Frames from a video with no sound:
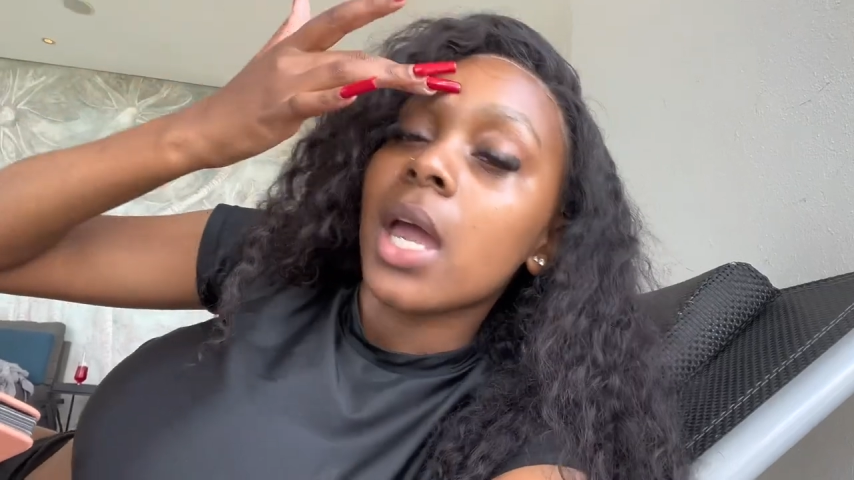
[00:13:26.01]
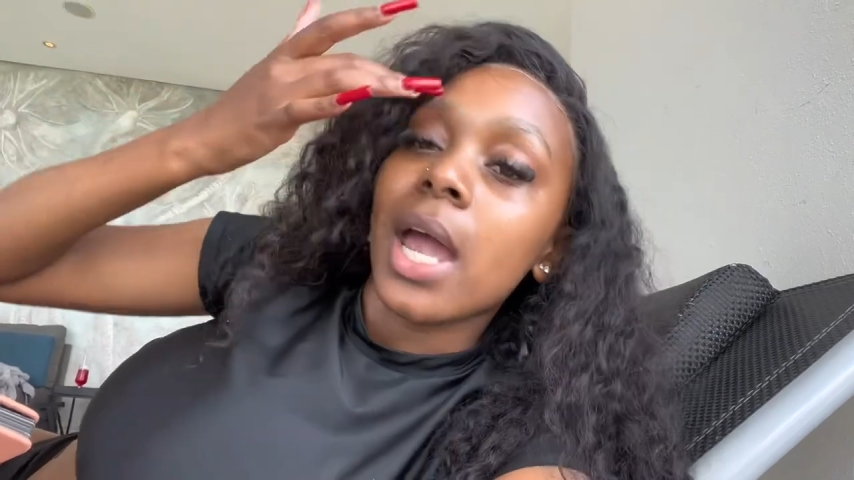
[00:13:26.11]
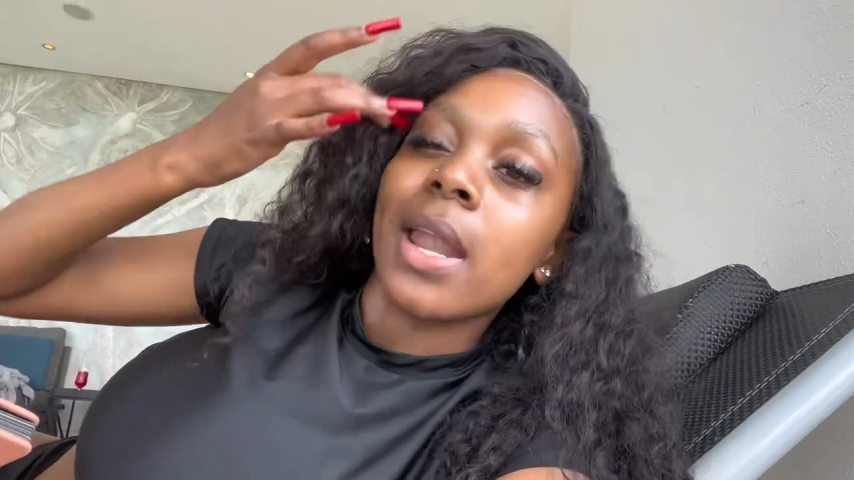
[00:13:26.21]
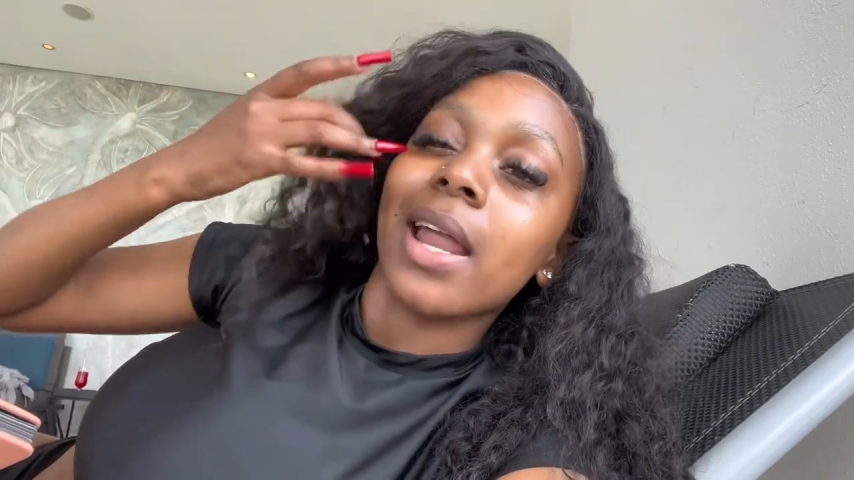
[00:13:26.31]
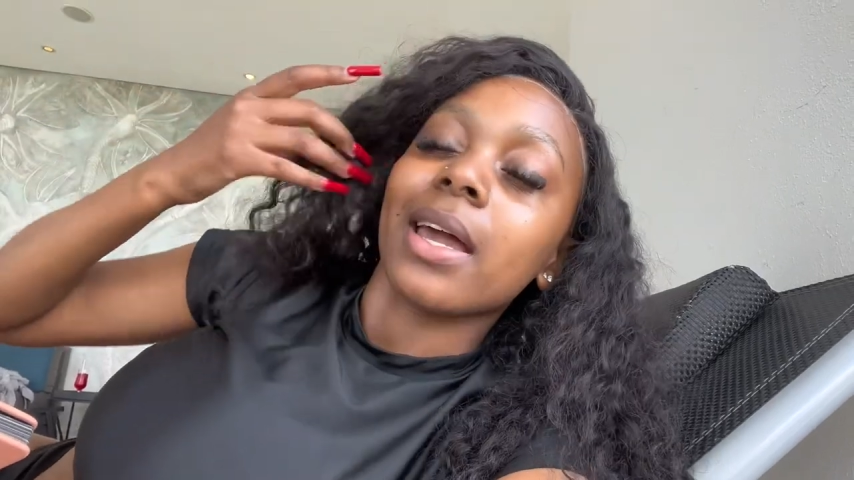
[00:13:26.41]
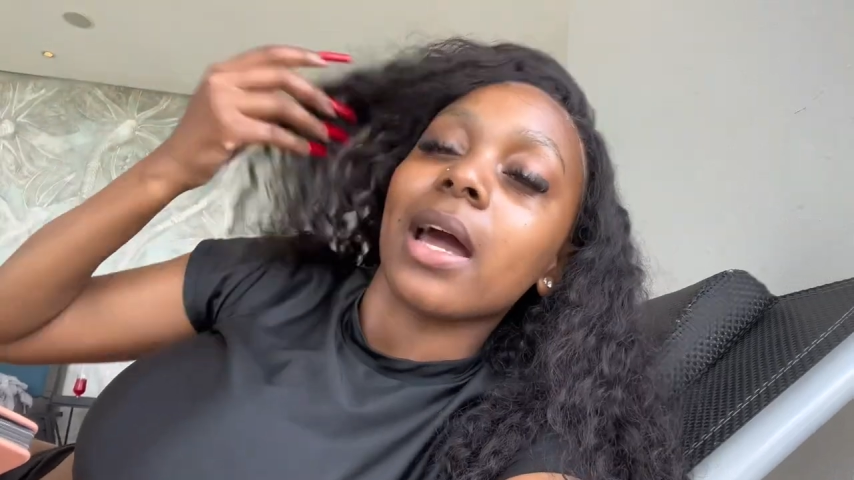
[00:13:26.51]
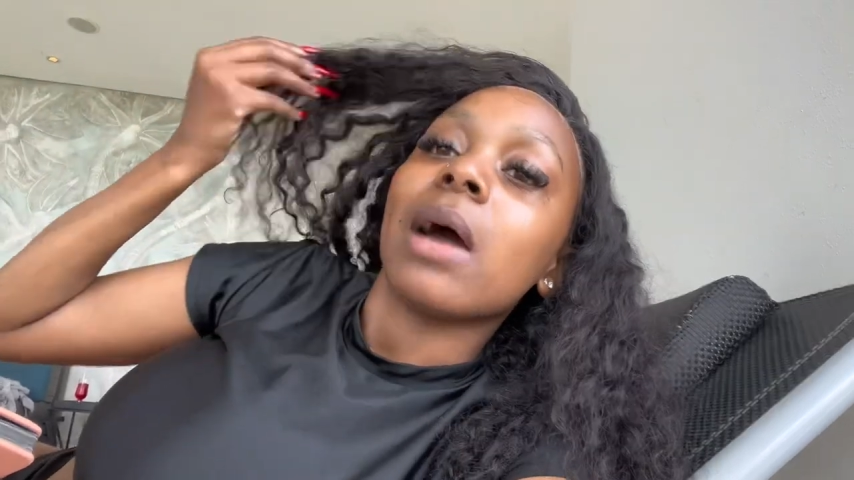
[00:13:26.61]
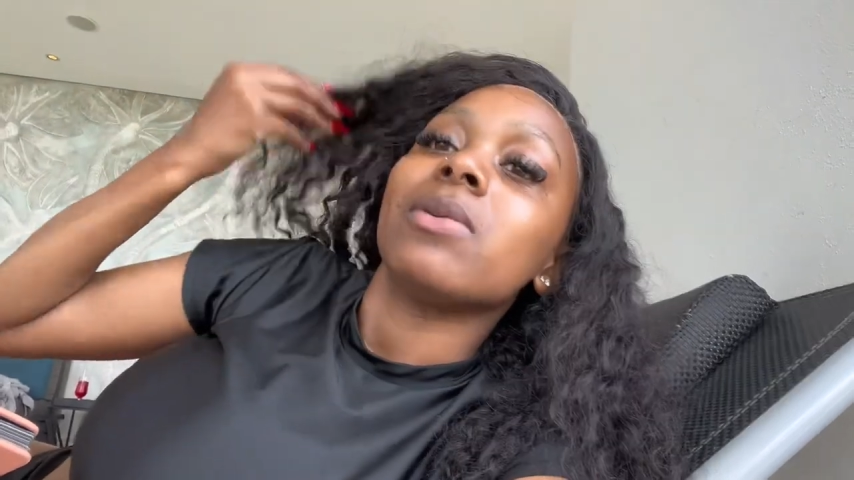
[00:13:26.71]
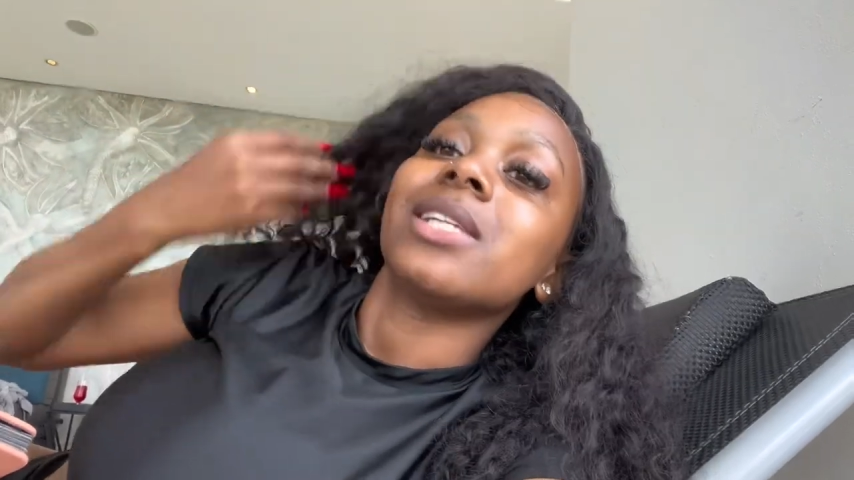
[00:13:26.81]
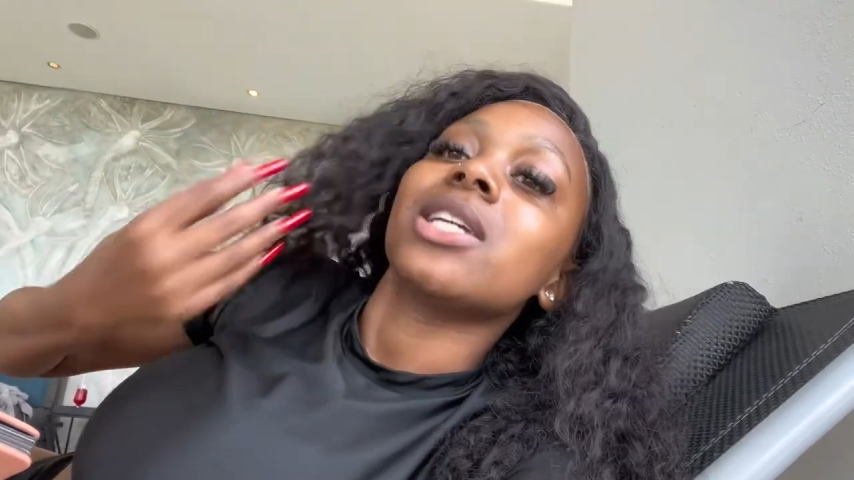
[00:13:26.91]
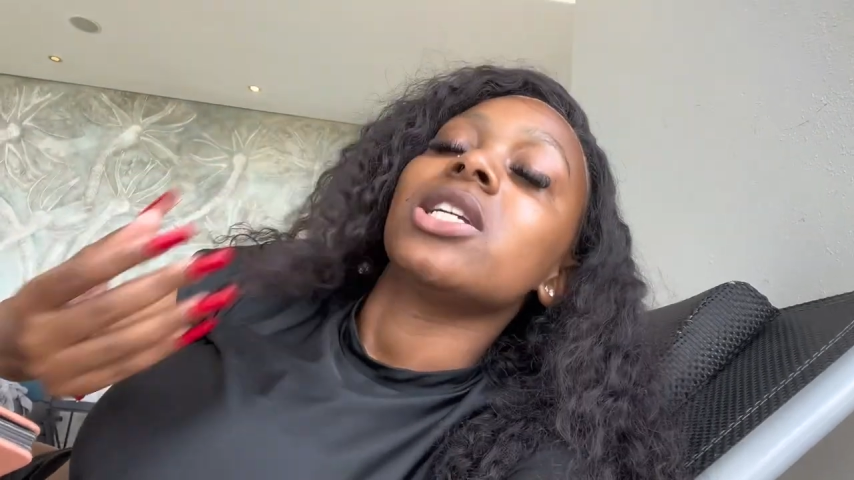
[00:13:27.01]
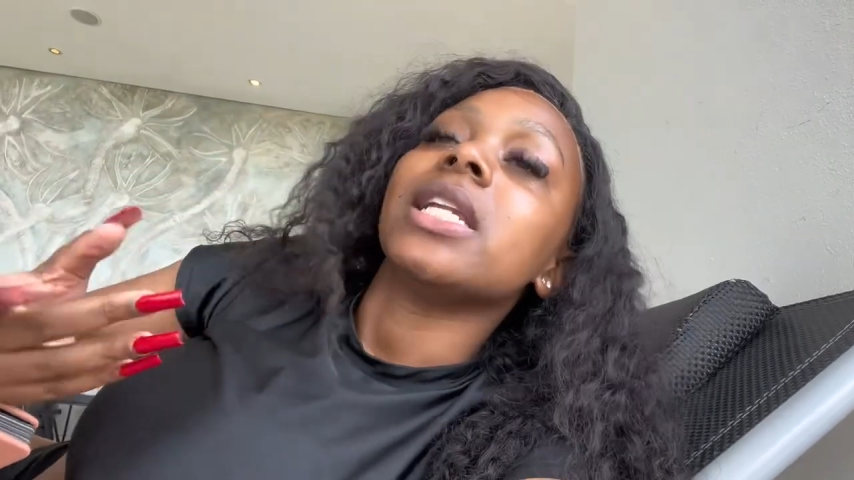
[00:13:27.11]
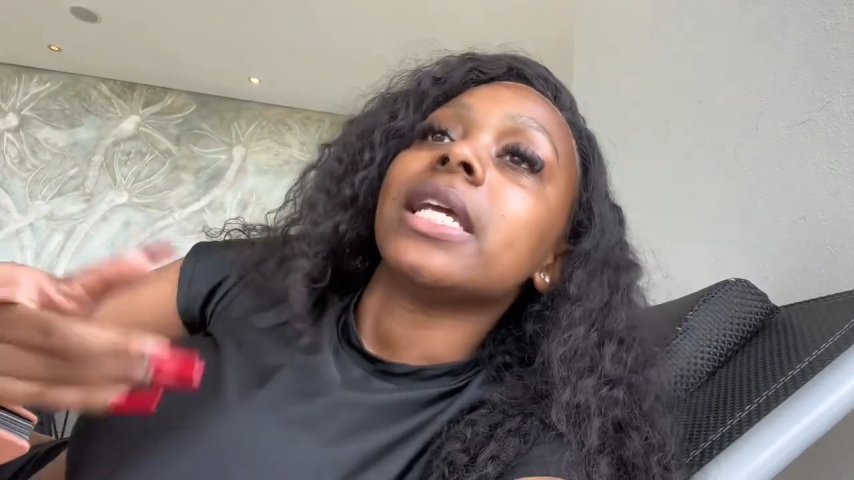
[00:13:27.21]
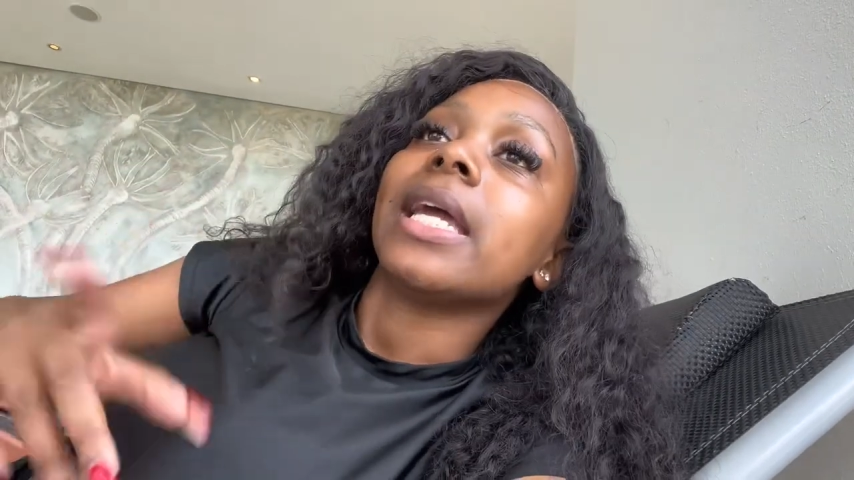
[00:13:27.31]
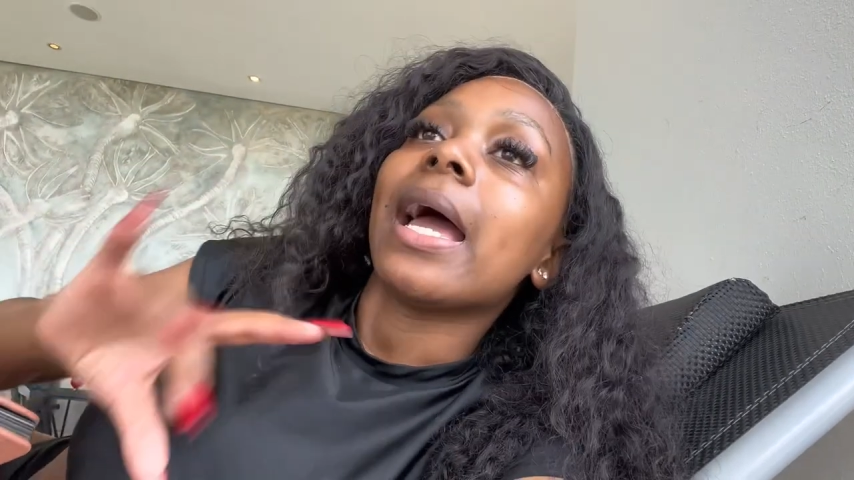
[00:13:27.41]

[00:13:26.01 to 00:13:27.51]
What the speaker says: And like I was actually